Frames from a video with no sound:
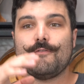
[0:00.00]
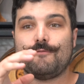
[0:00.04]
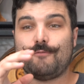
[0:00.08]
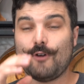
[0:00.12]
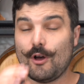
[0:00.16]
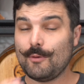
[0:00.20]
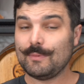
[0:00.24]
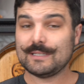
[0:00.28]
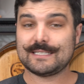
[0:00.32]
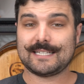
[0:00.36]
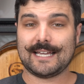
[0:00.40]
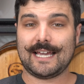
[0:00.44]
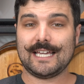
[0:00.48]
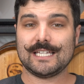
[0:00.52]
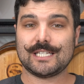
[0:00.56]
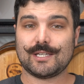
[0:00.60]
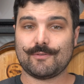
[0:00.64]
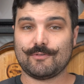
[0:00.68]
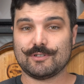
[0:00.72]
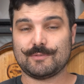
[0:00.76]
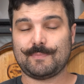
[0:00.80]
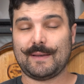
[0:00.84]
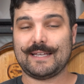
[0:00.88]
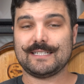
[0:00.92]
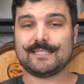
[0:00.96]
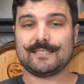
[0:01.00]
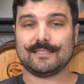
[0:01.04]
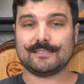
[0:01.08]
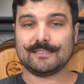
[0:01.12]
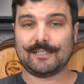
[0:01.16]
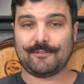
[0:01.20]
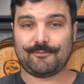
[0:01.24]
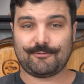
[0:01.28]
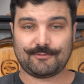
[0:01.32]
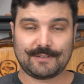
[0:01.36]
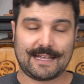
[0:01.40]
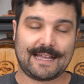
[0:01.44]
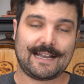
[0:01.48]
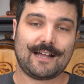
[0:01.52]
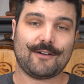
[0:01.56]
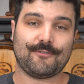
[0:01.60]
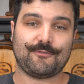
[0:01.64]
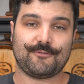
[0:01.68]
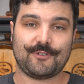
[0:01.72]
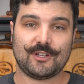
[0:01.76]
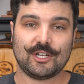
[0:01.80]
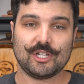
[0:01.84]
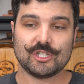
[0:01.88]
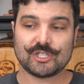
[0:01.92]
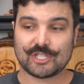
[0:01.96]
fermentation was basically flat
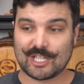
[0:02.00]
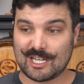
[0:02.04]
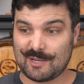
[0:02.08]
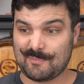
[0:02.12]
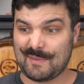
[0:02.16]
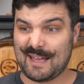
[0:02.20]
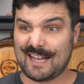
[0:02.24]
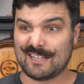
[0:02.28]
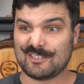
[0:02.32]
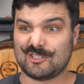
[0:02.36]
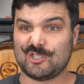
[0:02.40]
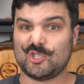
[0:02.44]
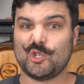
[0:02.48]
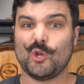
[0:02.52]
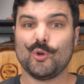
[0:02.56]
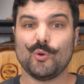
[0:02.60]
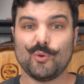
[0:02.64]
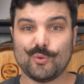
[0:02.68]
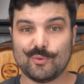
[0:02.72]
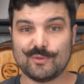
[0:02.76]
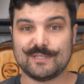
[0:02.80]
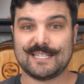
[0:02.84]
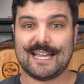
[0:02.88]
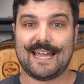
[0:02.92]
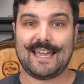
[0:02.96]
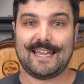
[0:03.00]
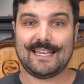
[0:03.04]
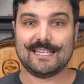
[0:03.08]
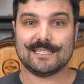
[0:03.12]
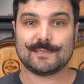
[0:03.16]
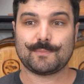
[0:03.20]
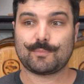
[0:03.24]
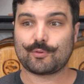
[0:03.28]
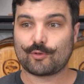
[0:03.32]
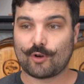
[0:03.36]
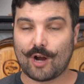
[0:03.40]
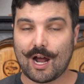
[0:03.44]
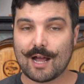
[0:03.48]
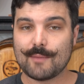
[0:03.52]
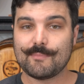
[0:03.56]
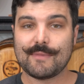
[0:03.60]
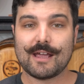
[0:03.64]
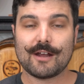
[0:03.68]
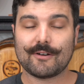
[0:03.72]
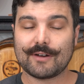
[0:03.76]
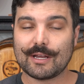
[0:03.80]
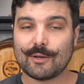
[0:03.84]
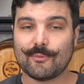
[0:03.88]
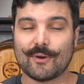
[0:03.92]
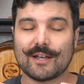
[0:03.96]
out finished in about 2 days.
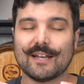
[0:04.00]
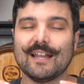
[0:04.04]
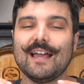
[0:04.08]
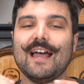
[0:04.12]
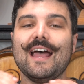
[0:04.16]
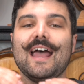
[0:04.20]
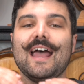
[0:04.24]
Primary went